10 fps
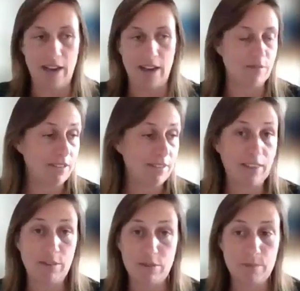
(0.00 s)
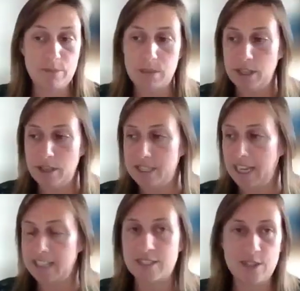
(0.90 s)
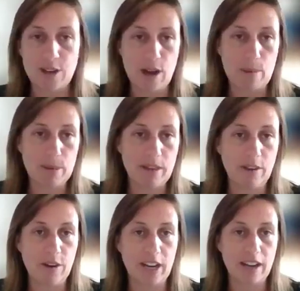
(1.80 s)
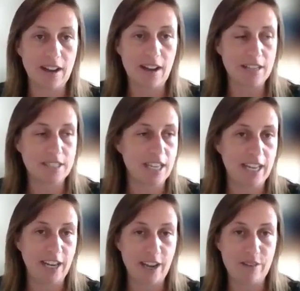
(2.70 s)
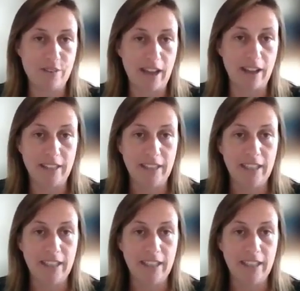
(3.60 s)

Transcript: run around the room to music, stop on a card, turn it over